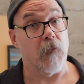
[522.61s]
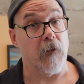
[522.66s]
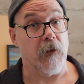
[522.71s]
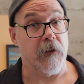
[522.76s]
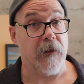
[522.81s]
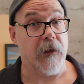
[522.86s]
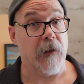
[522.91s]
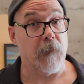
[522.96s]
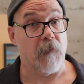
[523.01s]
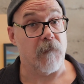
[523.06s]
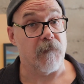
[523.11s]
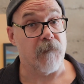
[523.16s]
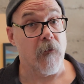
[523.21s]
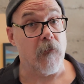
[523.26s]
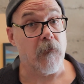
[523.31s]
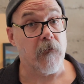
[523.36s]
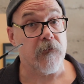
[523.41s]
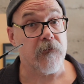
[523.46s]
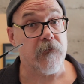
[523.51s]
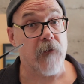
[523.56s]
We're going to keep it
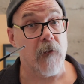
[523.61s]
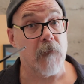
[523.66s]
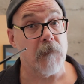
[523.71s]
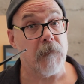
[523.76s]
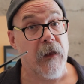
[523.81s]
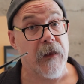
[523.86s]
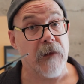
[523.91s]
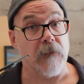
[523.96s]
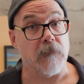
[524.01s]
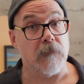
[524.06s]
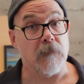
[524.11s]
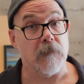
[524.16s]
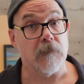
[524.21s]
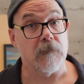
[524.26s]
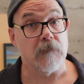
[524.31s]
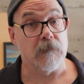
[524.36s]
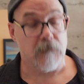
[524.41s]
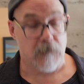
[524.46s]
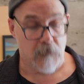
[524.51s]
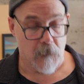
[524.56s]
focused on painting.
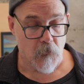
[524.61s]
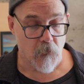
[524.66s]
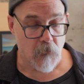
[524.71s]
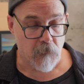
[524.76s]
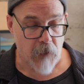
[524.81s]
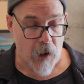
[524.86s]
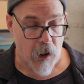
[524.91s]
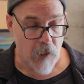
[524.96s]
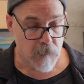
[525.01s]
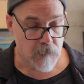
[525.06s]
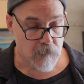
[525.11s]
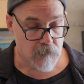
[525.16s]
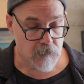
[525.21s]
All right.